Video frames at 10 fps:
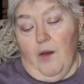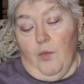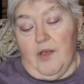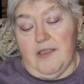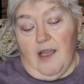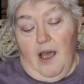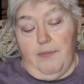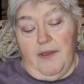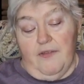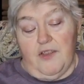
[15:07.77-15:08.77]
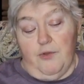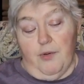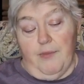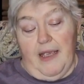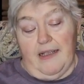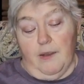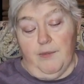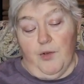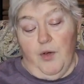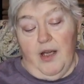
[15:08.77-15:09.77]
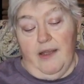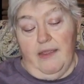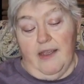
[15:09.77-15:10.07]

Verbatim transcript: was a copy of Superman number 1